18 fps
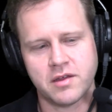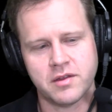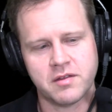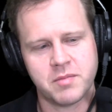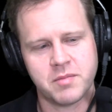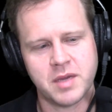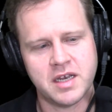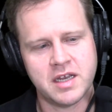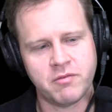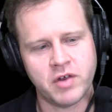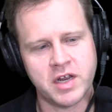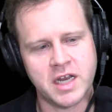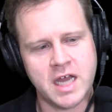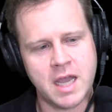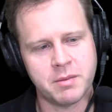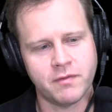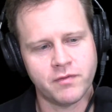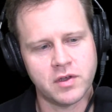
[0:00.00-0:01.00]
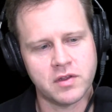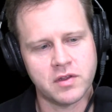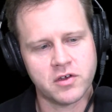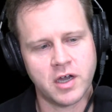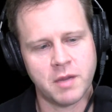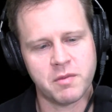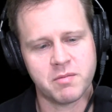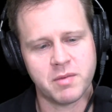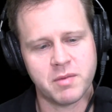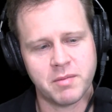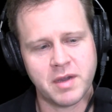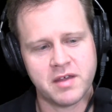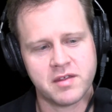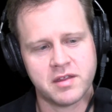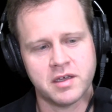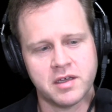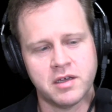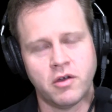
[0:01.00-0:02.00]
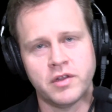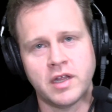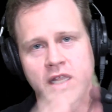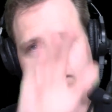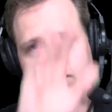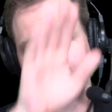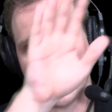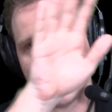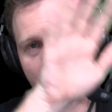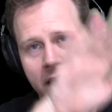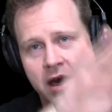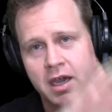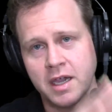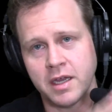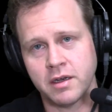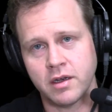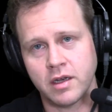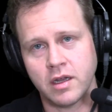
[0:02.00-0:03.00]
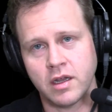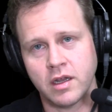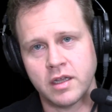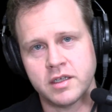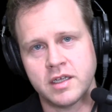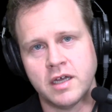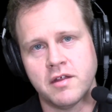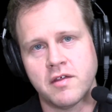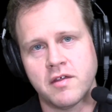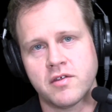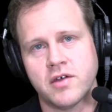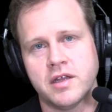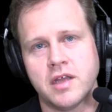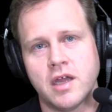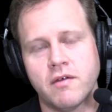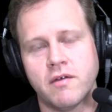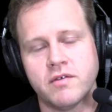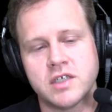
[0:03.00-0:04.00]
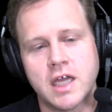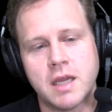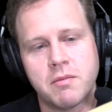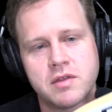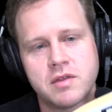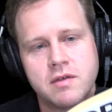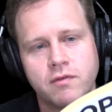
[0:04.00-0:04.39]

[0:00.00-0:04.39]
It's been renamed a few times, but basically on the left-hand pane down the side there of Teams,